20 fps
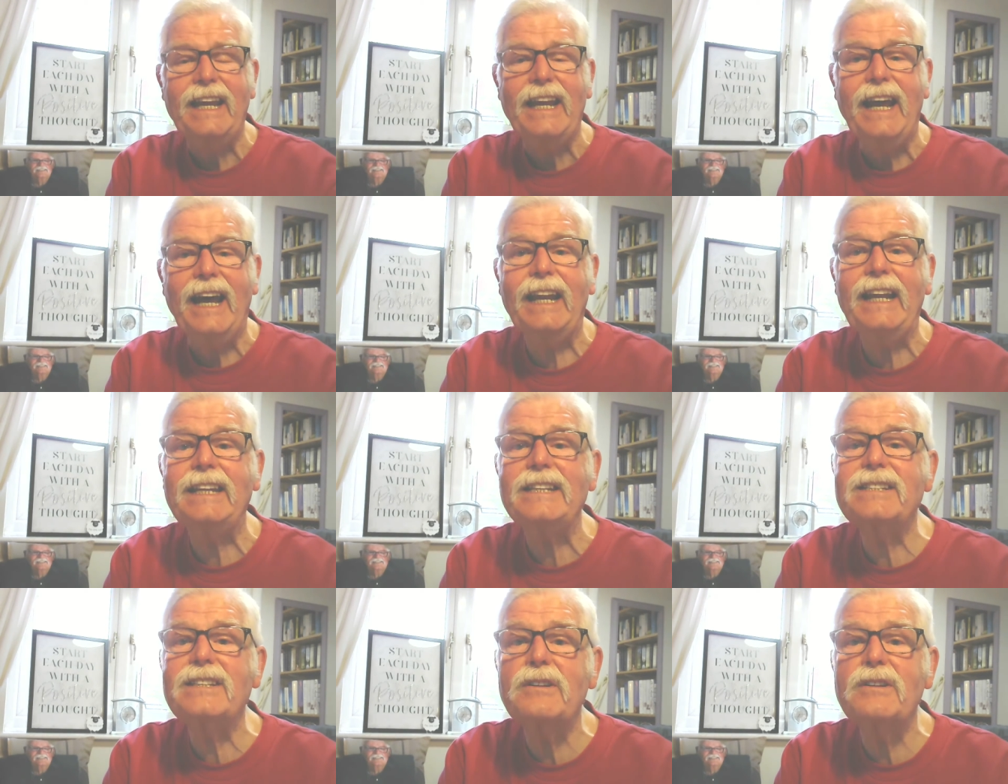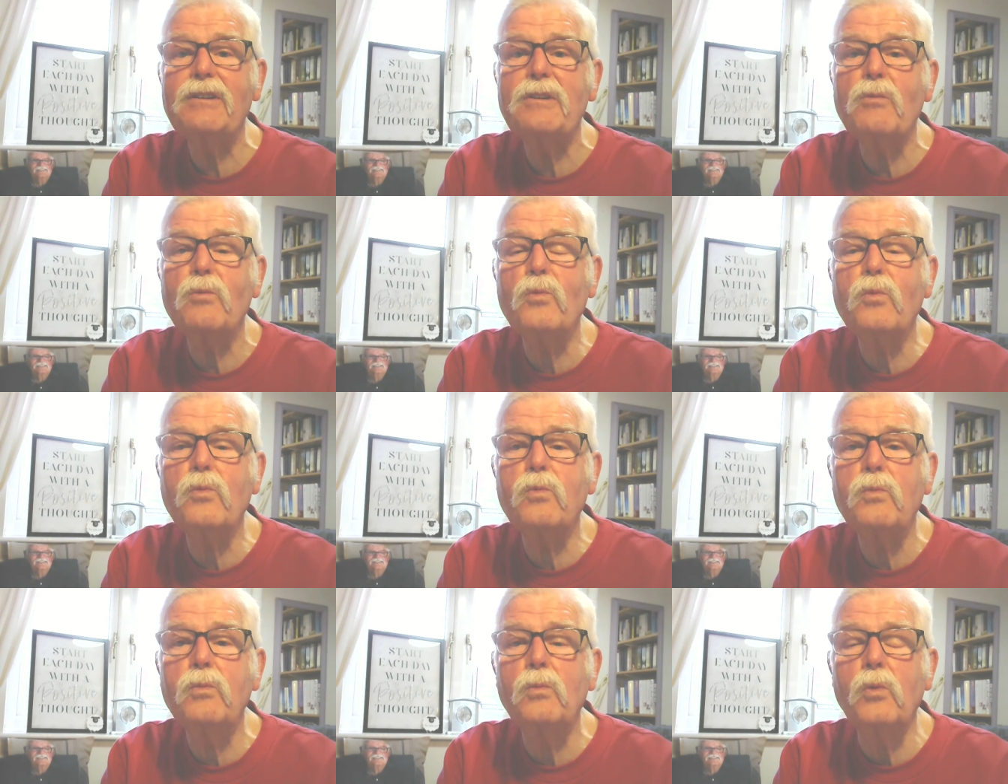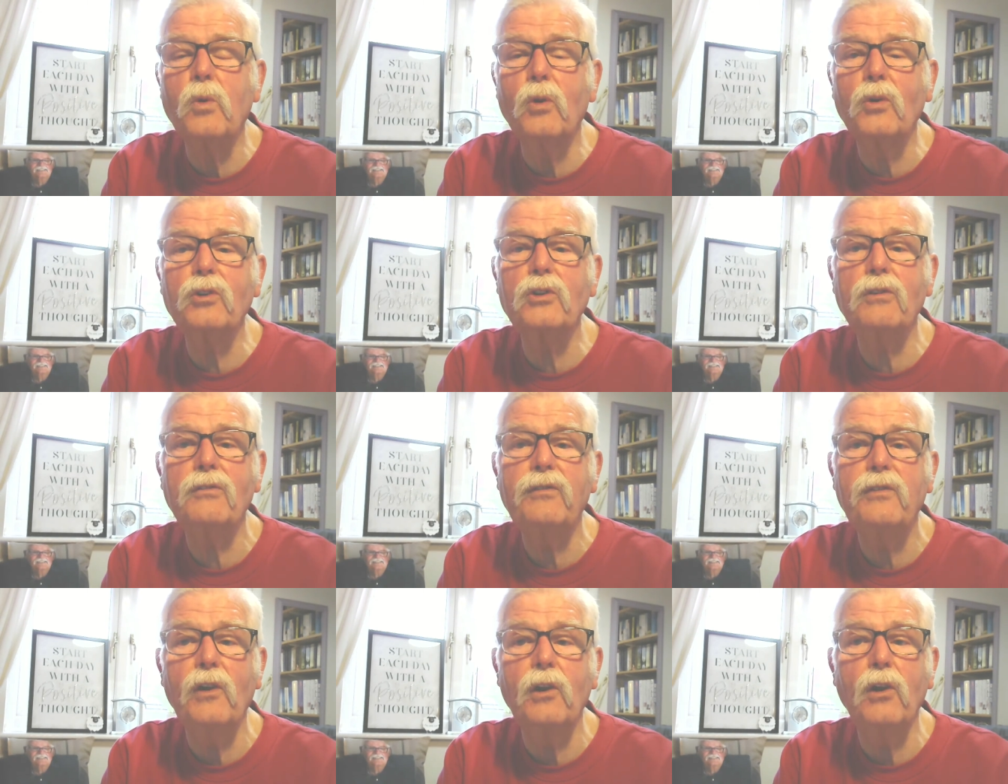And it's a
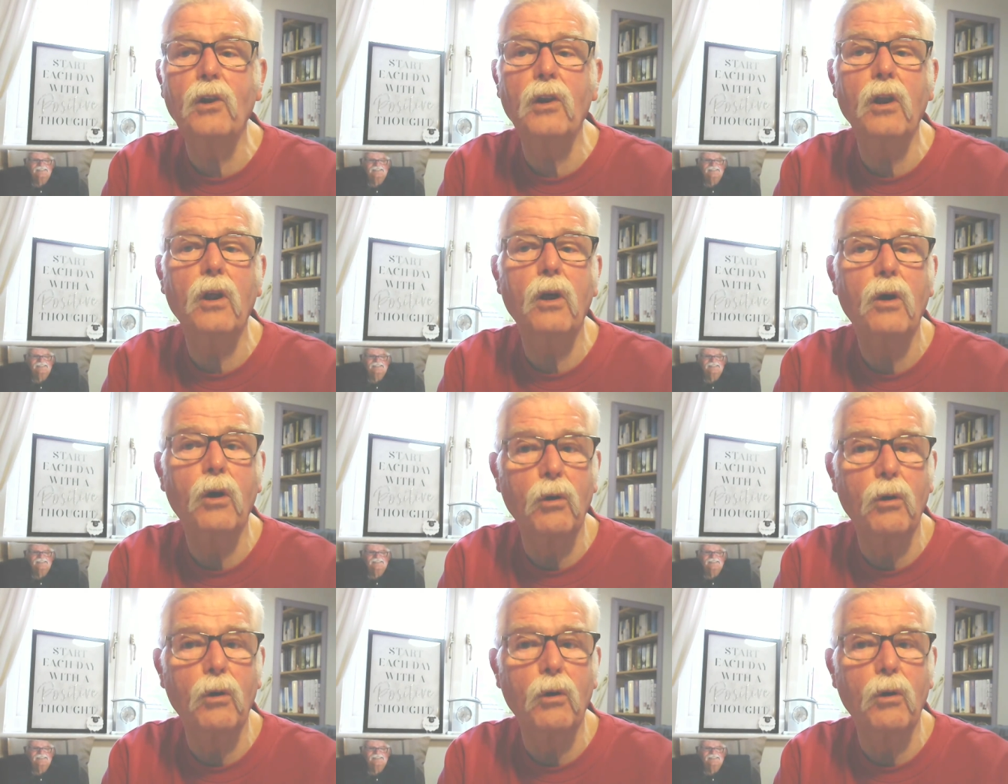wonderful